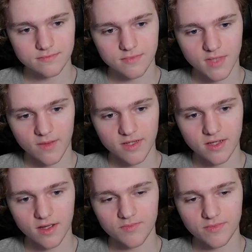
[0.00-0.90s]
I mean,
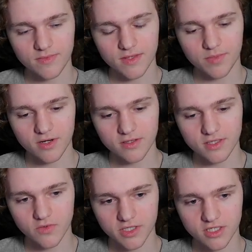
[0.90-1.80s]
part of this
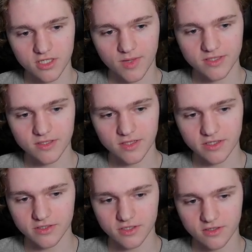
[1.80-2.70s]
question depends on like your
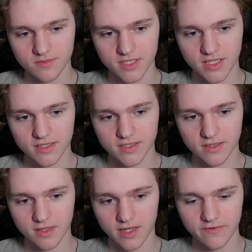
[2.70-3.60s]
circumstances in
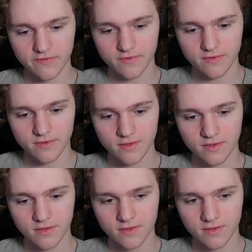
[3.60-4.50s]
life.
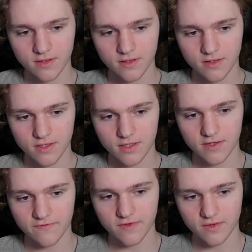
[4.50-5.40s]

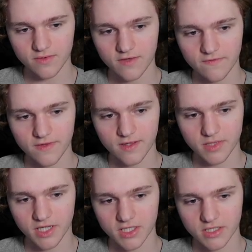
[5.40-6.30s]
If the
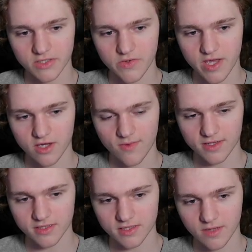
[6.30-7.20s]
implication is you can't go back to
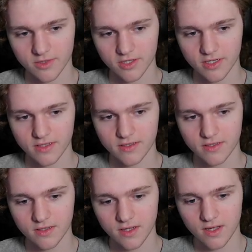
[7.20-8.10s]
the time you're in,
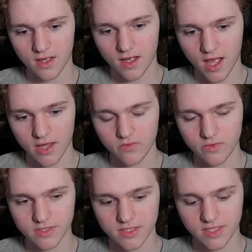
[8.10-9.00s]
I would
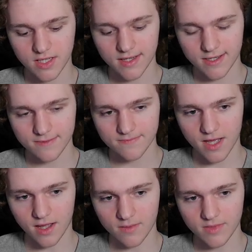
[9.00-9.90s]
say,
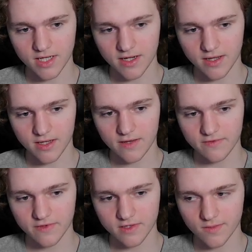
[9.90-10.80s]
I mean, I'd have to
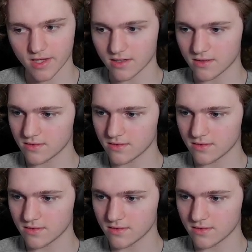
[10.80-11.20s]
think about it.